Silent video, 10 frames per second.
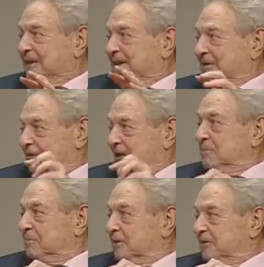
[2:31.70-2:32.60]
you know,
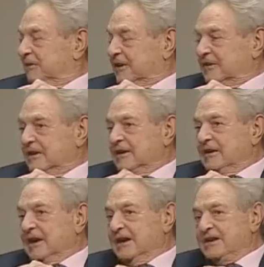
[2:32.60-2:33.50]
imperfect.
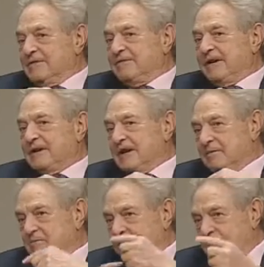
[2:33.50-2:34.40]
And in fact, they
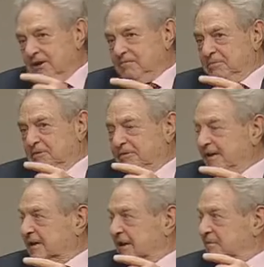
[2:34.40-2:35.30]
are more
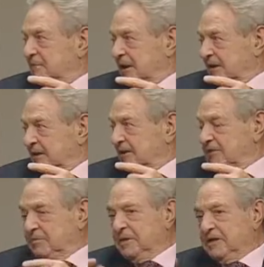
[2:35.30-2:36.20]
imperfect than
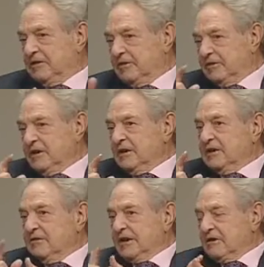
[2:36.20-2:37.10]
markets because
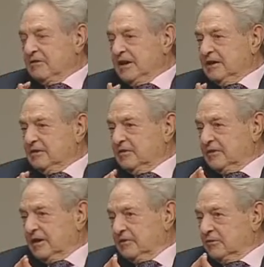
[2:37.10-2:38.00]

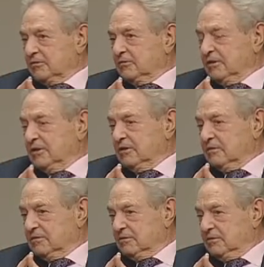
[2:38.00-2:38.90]
regulators are not only
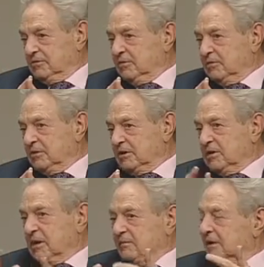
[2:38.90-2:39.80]
uh, human,
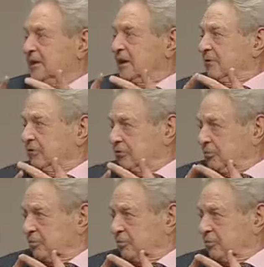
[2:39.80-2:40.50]
but they are also